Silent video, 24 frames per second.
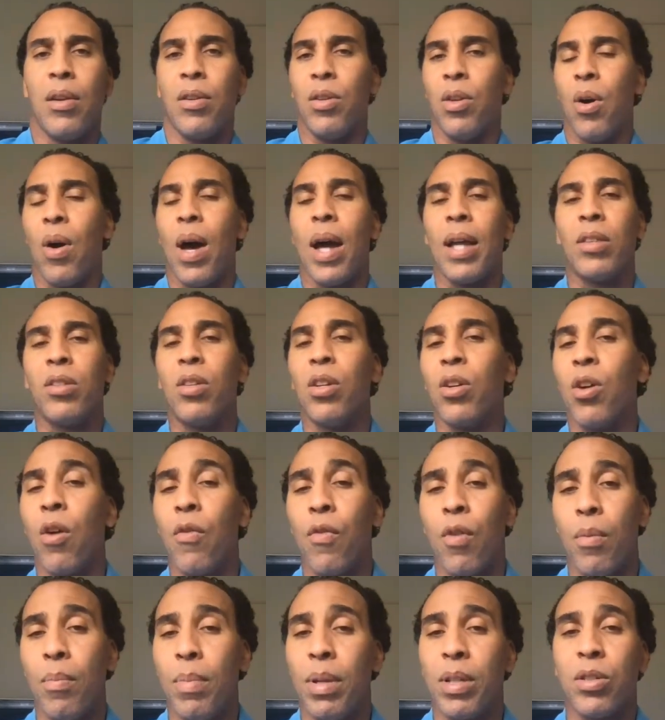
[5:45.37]
you know i took
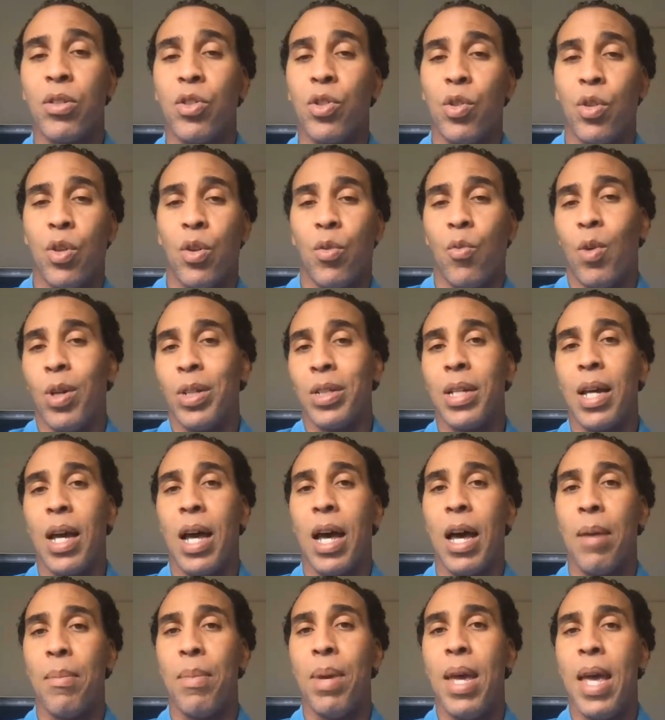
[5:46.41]
over a business unit one
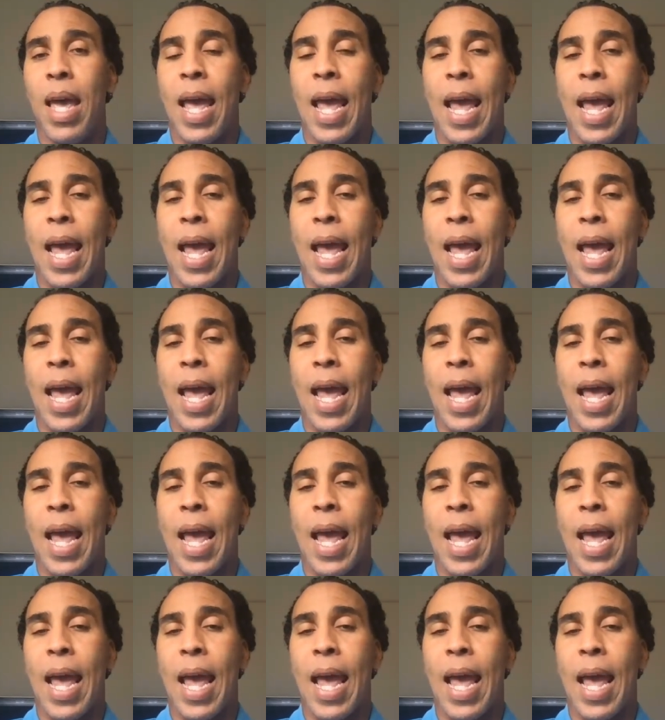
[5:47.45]
time